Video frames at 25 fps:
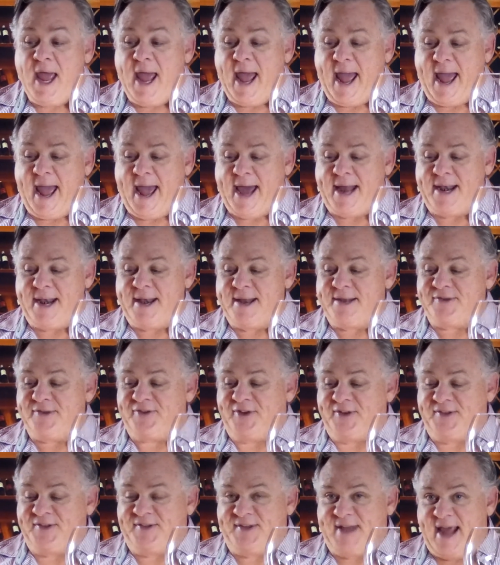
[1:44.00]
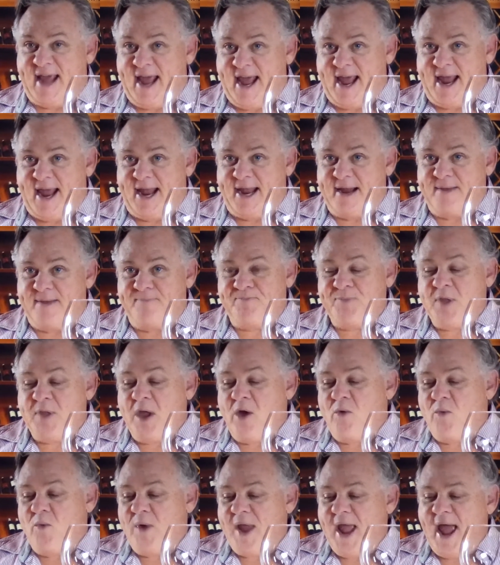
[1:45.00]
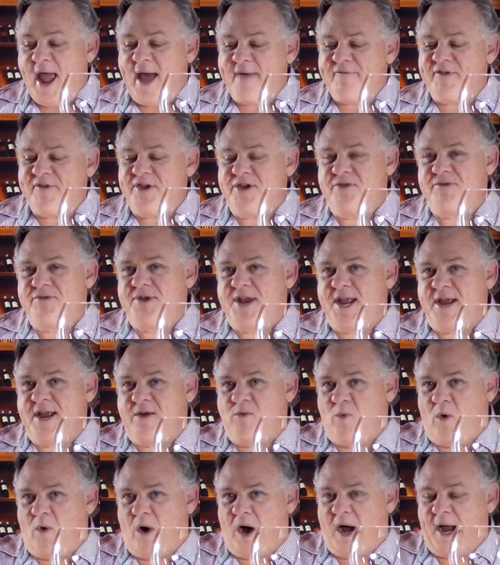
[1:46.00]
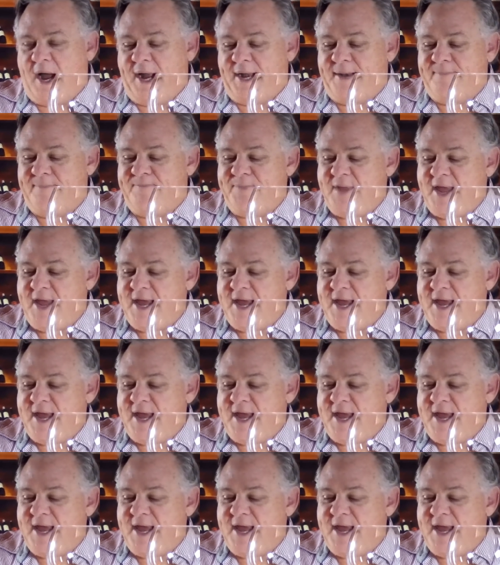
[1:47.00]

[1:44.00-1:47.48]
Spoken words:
And today we have a unique wine.